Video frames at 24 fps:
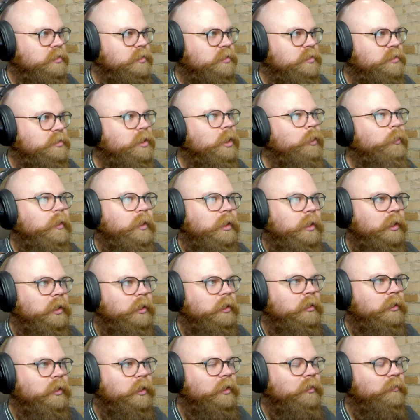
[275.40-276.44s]
snowing
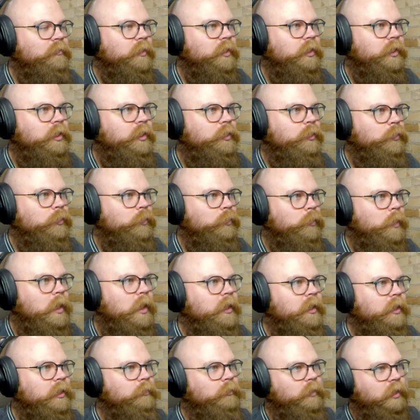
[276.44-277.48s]
here and really
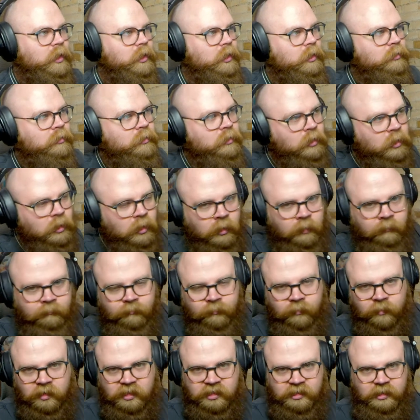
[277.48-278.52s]
wet and rainy.
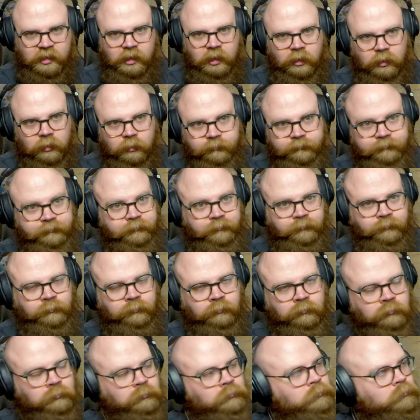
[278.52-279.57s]
So
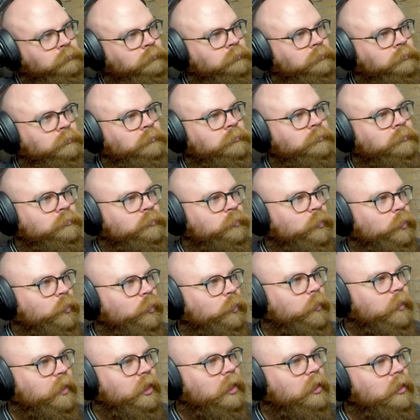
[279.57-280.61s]

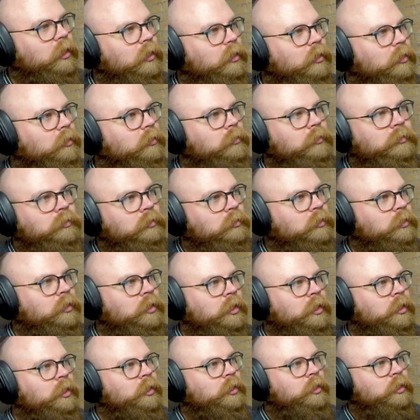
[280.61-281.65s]
we are
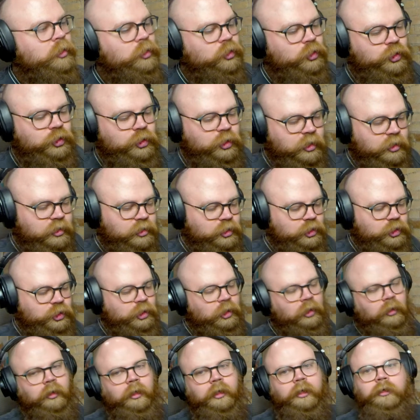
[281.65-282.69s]
just
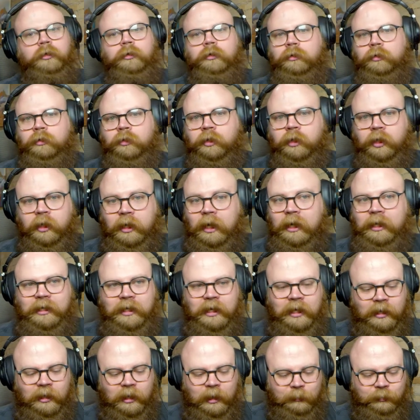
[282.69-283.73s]
chilling. And I
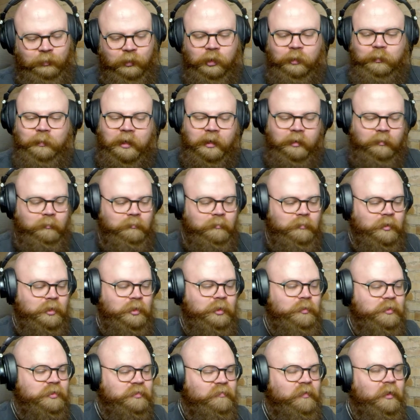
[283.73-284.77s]
can't upload my
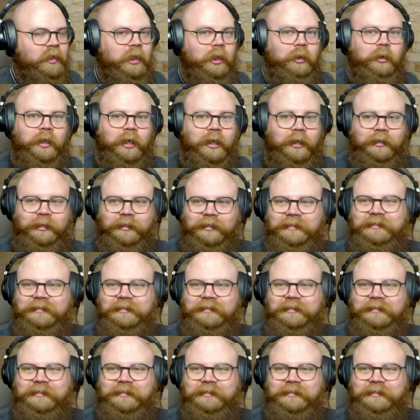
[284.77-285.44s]
newest video yet.